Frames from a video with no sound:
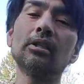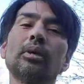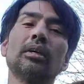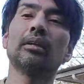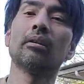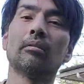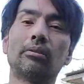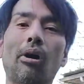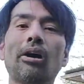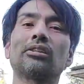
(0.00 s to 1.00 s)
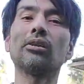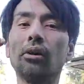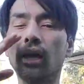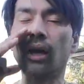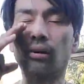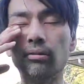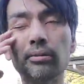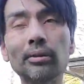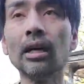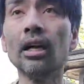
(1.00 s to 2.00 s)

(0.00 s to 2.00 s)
This way, dogs can learn how